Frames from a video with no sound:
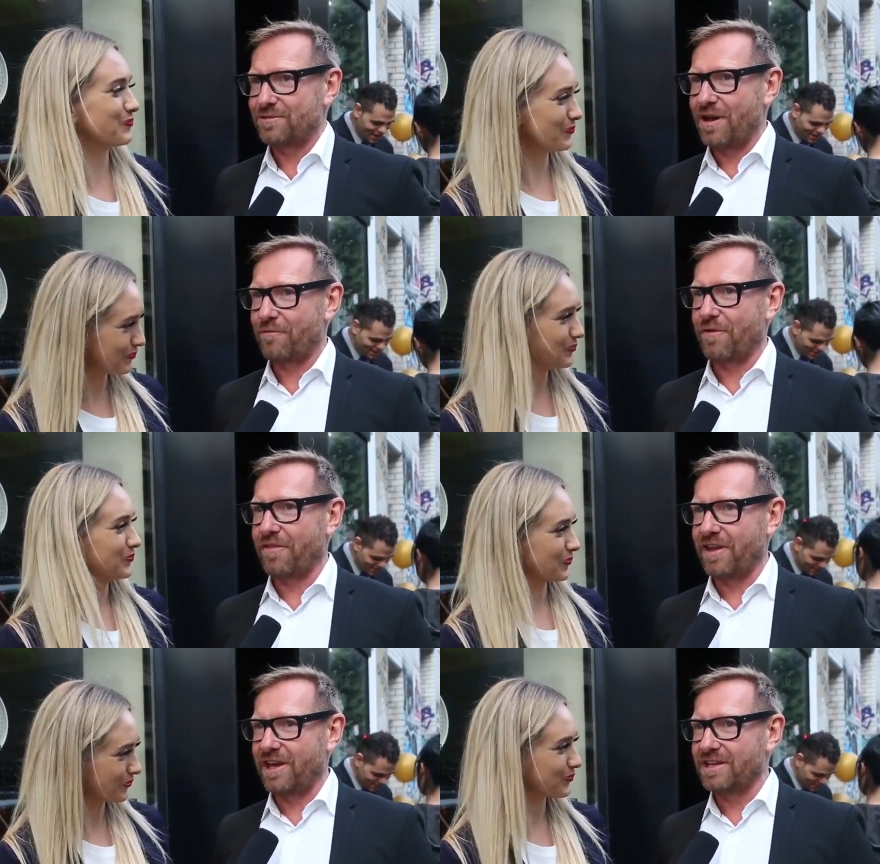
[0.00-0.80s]
Speaker 1: mm-hmm. you have
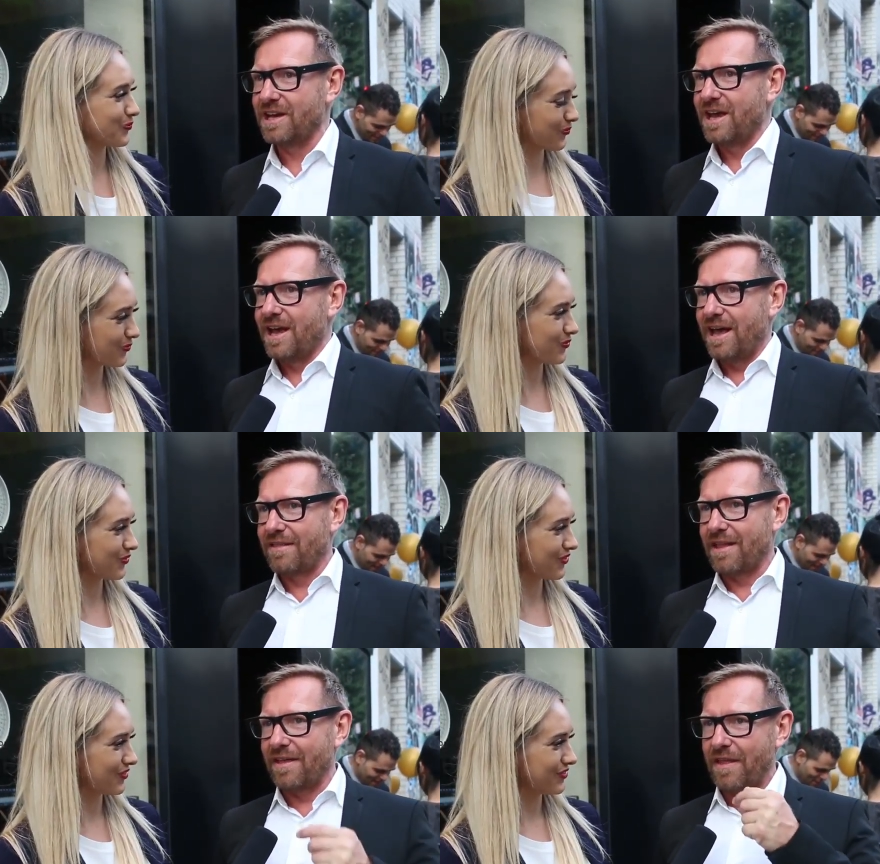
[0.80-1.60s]
with it.
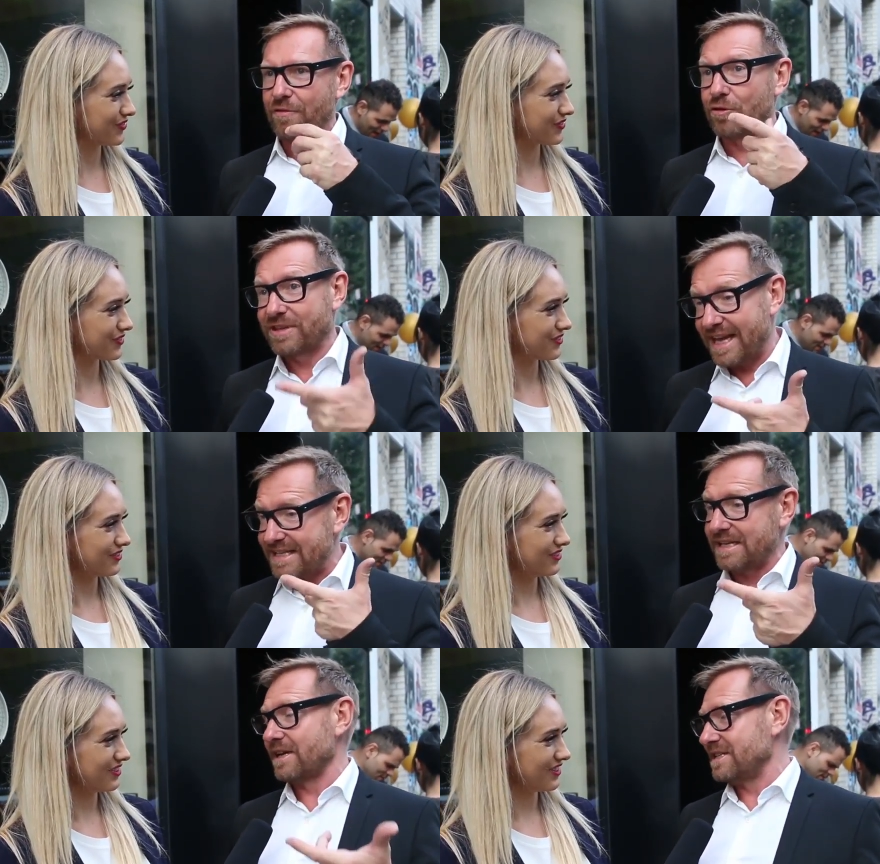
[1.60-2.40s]
And, and, and the
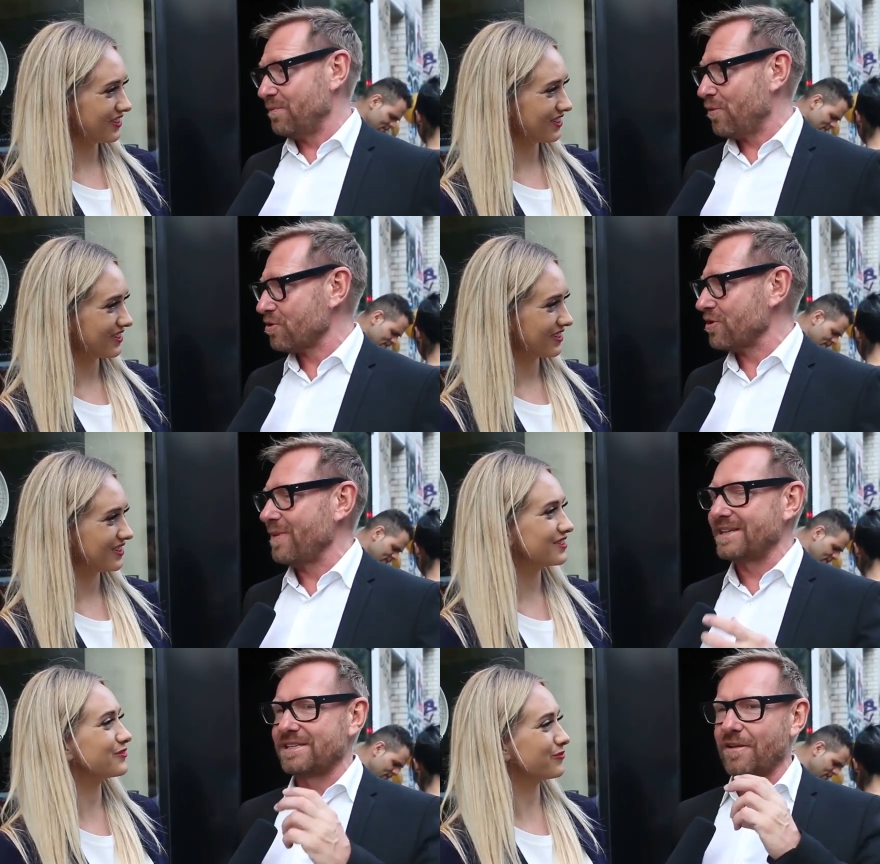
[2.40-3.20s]
tasting is important,
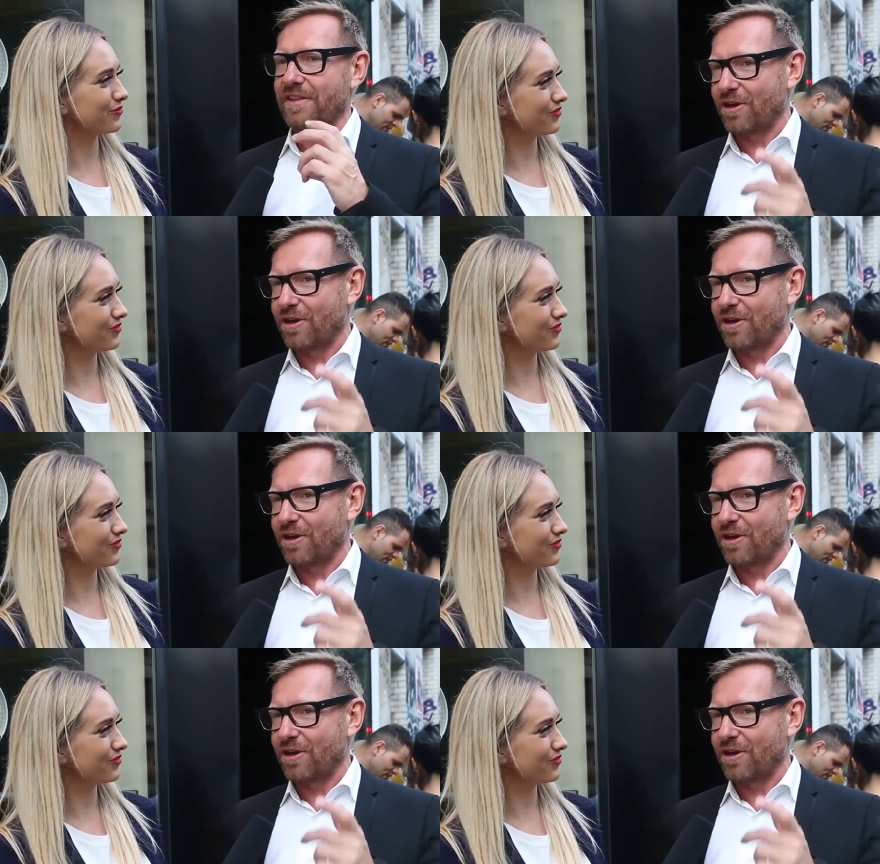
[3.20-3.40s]
but it's not